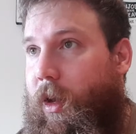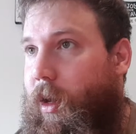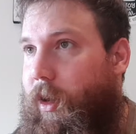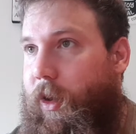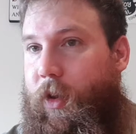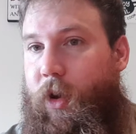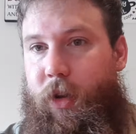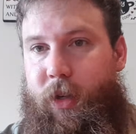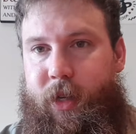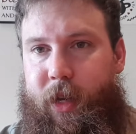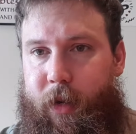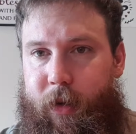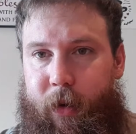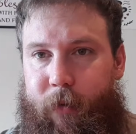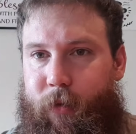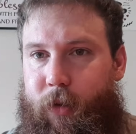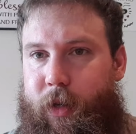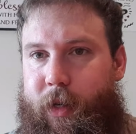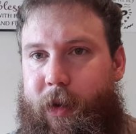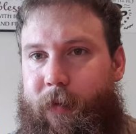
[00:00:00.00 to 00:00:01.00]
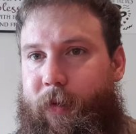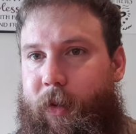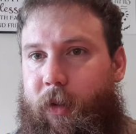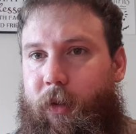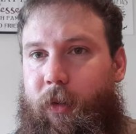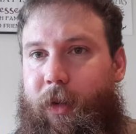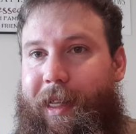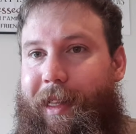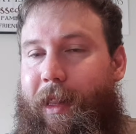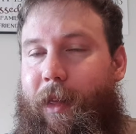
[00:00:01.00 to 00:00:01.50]
And you've got different
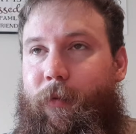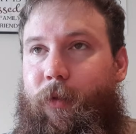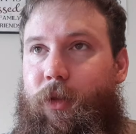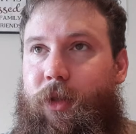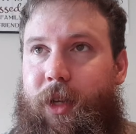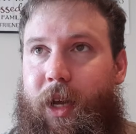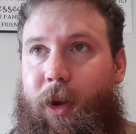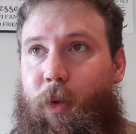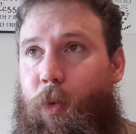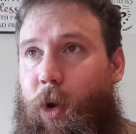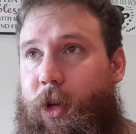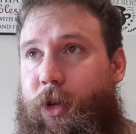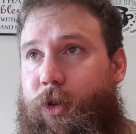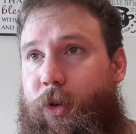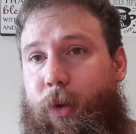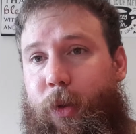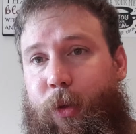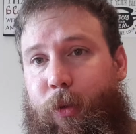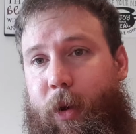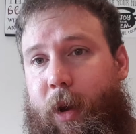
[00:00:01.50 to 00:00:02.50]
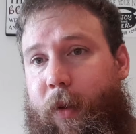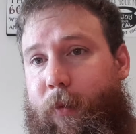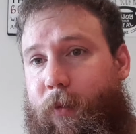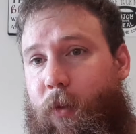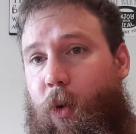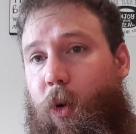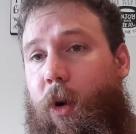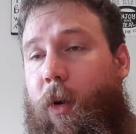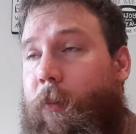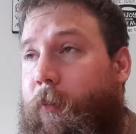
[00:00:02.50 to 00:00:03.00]
difficulty levels, like 1, 2, 3,
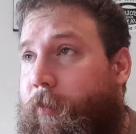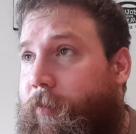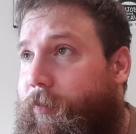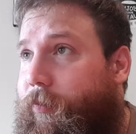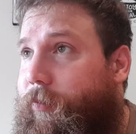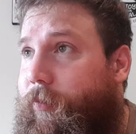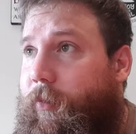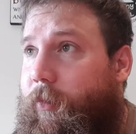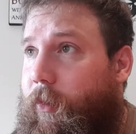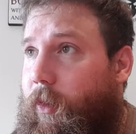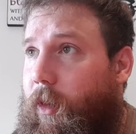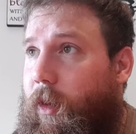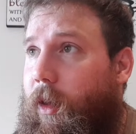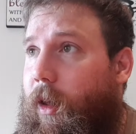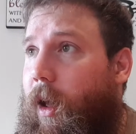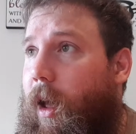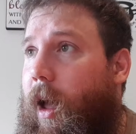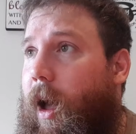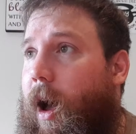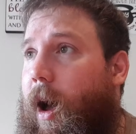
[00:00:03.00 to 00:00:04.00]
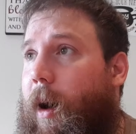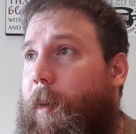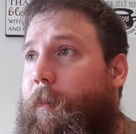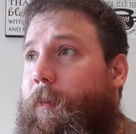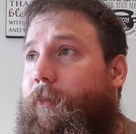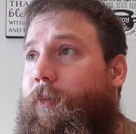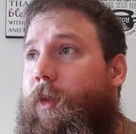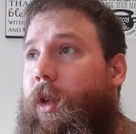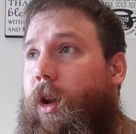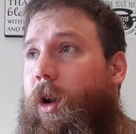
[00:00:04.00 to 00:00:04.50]
4,
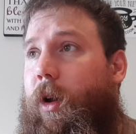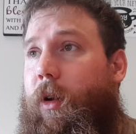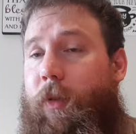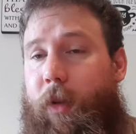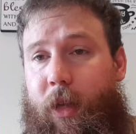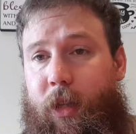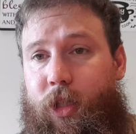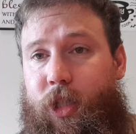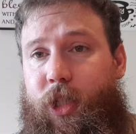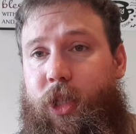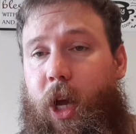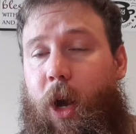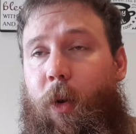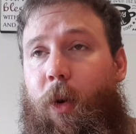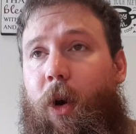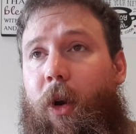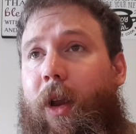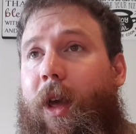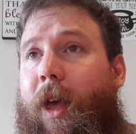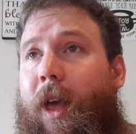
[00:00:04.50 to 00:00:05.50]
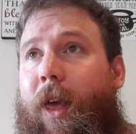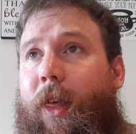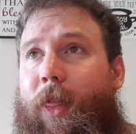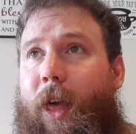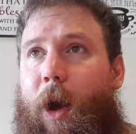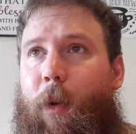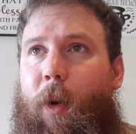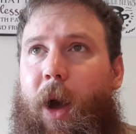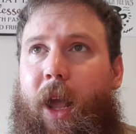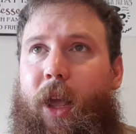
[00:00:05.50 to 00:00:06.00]
and so on.
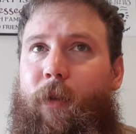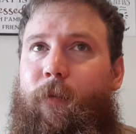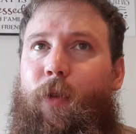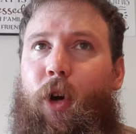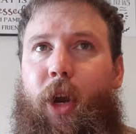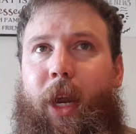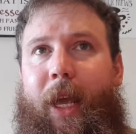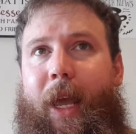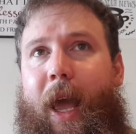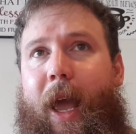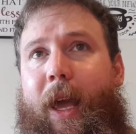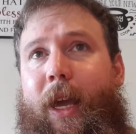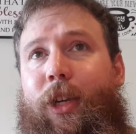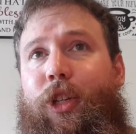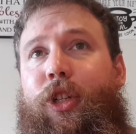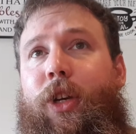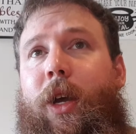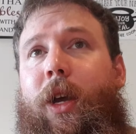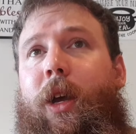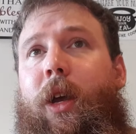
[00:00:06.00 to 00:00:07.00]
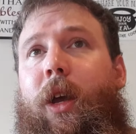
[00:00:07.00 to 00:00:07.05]
That way you've got a gauge.